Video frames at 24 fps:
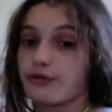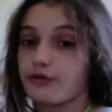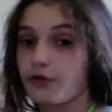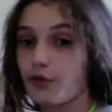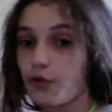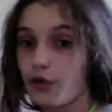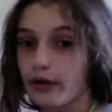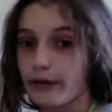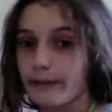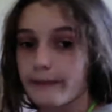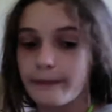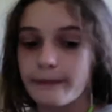
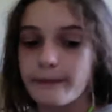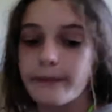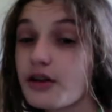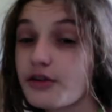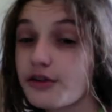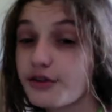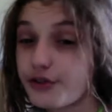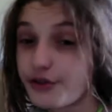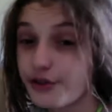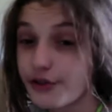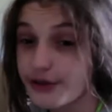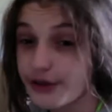4.
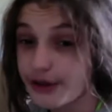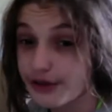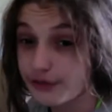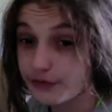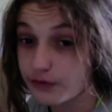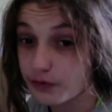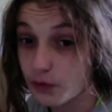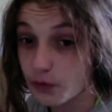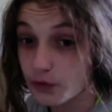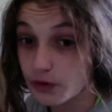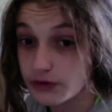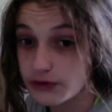Dirty
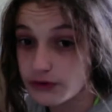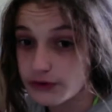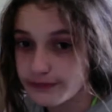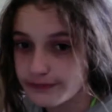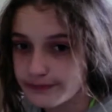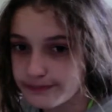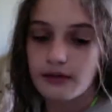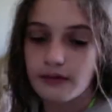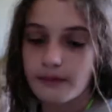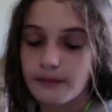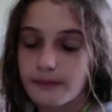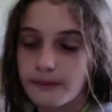floors.
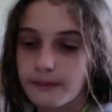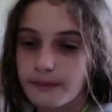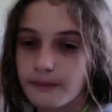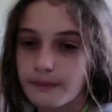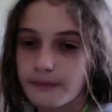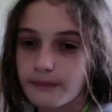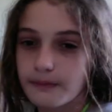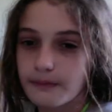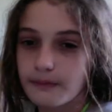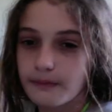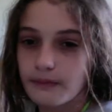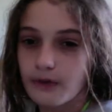
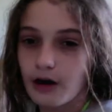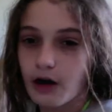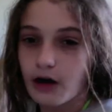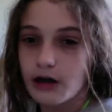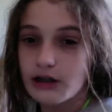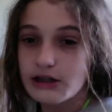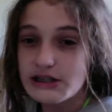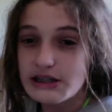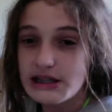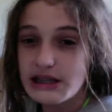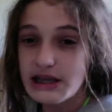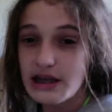
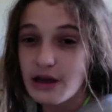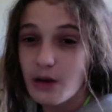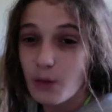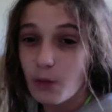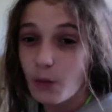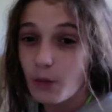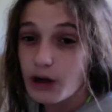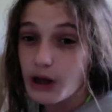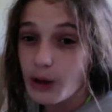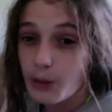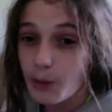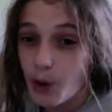Honestly,
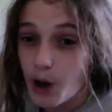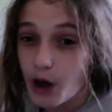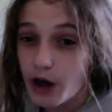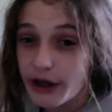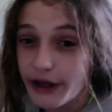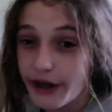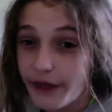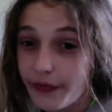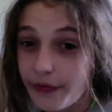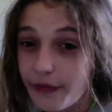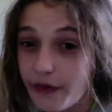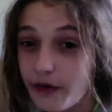when I walk
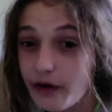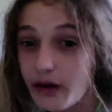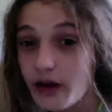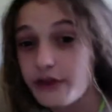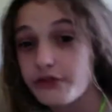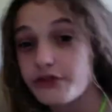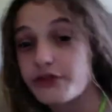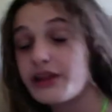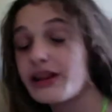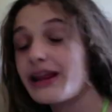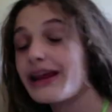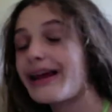in there, I
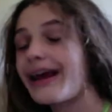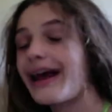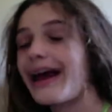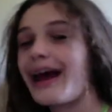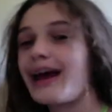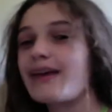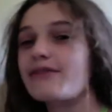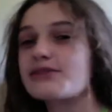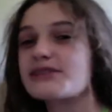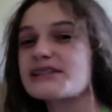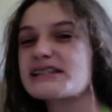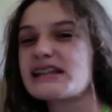feel like I
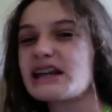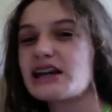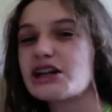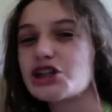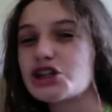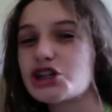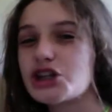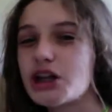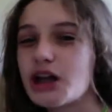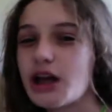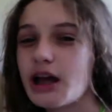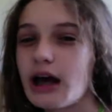have
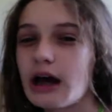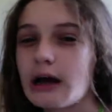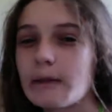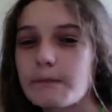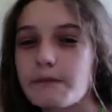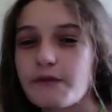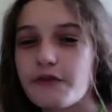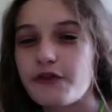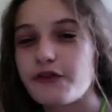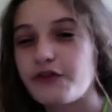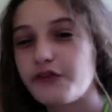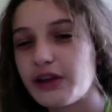suction cup
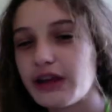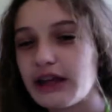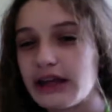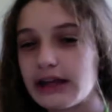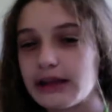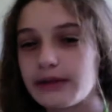feet